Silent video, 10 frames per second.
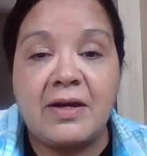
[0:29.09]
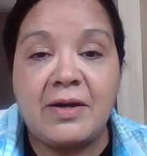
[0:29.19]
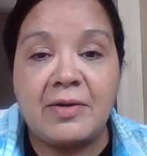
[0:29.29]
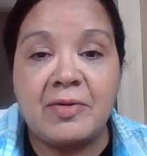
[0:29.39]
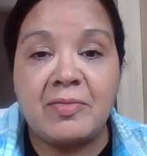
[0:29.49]

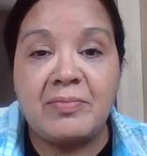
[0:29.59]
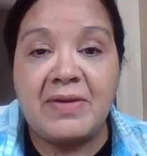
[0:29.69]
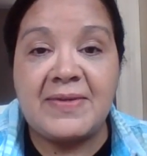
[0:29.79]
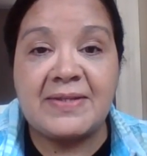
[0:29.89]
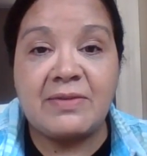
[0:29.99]

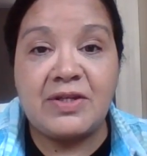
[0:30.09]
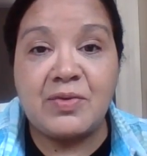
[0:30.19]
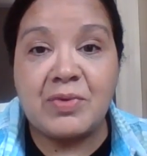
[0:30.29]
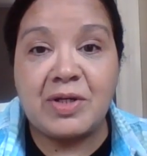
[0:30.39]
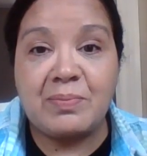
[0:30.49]
Maybe something you
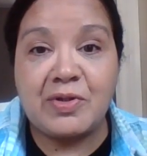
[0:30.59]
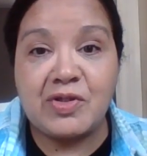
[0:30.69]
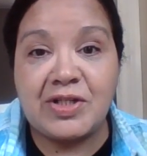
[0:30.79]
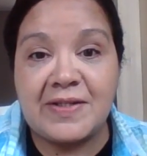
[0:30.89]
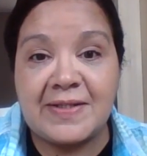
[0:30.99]
want to
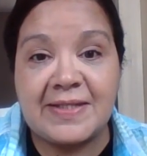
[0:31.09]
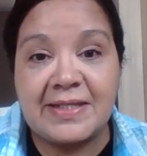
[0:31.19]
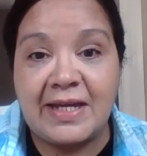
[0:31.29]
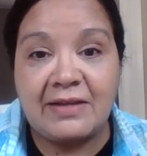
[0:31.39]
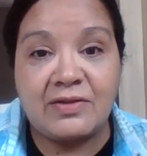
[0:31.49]
purchase
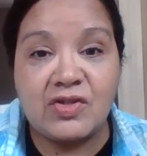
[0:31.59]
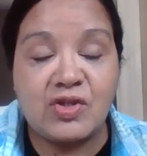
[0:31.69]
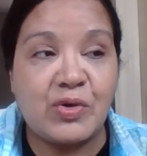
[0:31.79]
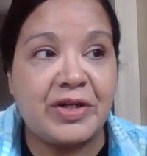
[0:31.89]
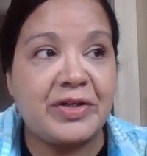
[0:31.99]
at the
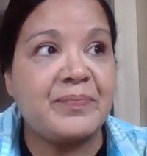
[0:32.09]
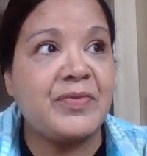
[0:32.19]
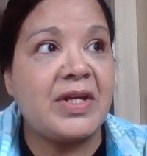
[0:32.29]
store.